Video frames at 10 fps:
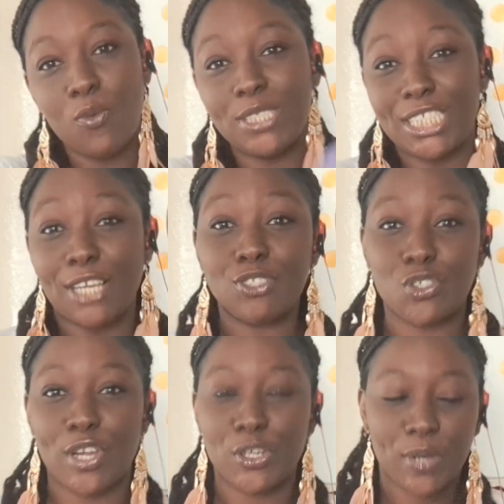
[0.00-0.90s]
Which sounds
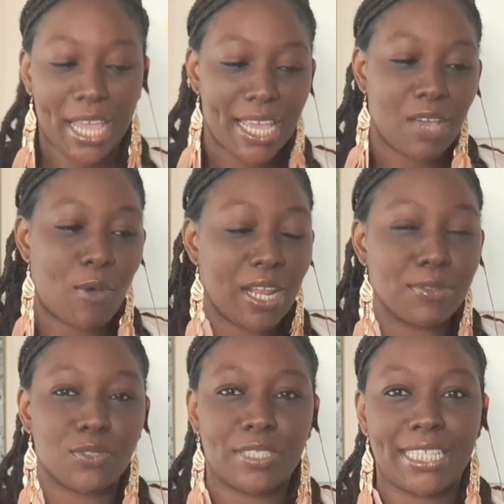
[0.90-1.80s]
great, okay? While I
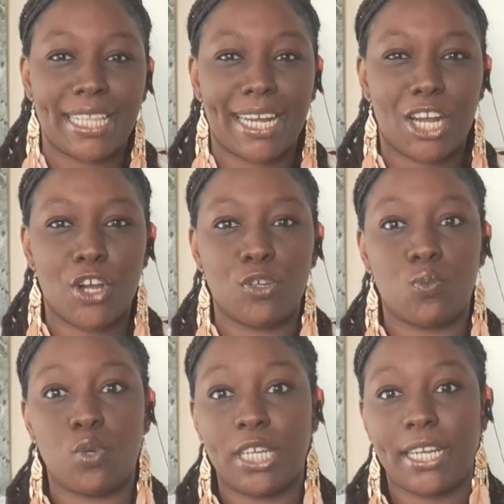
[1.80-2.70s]
was reading that, I
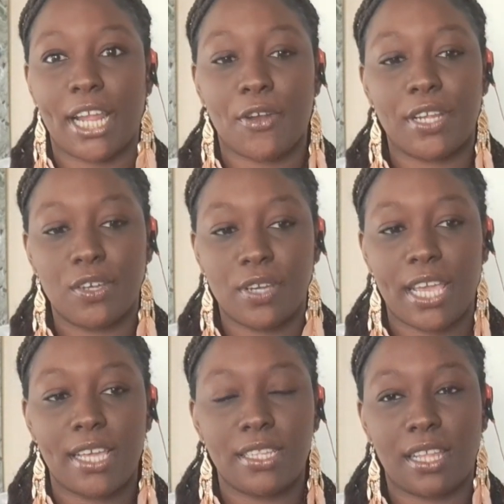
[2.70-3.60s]
heard wooded area, okay?